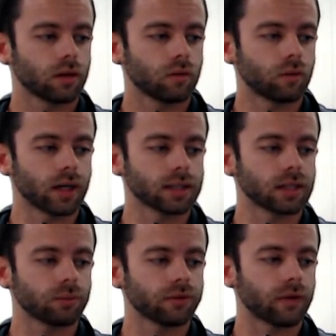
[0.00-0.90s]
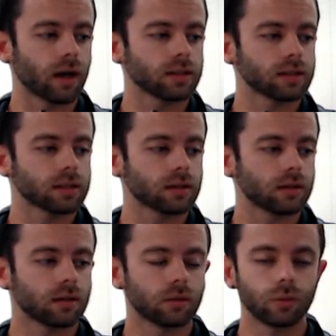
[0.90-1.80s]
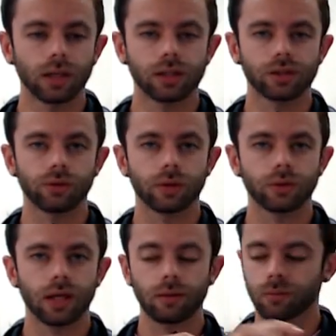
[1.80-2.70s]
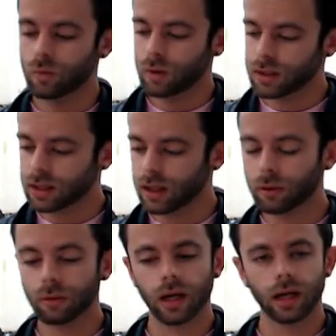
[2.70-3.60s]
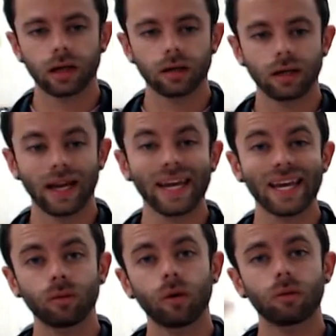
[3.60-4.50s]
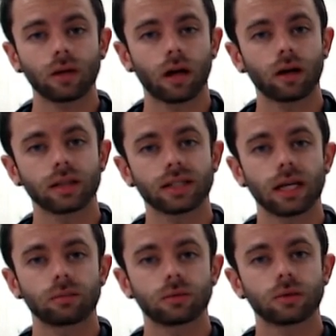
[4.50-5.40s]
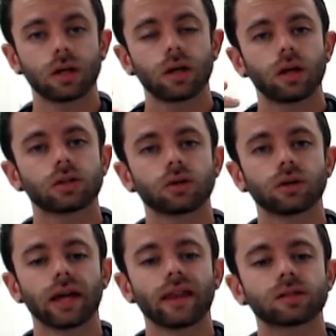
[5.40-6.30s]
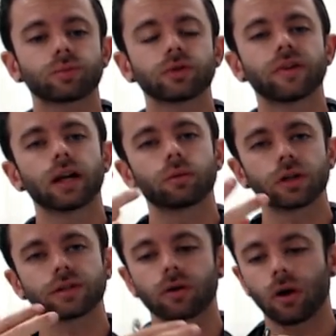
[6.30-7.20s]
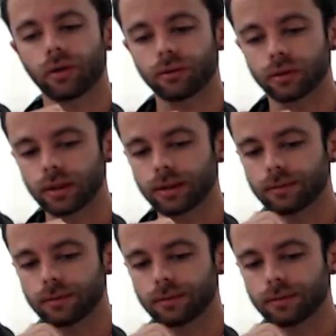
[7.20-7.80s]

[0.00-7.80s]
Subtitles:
when it simplifies, we get 2 equals m. Well, isn't that what we got here? And what we got on the table. So again, that's proof that it works for all three.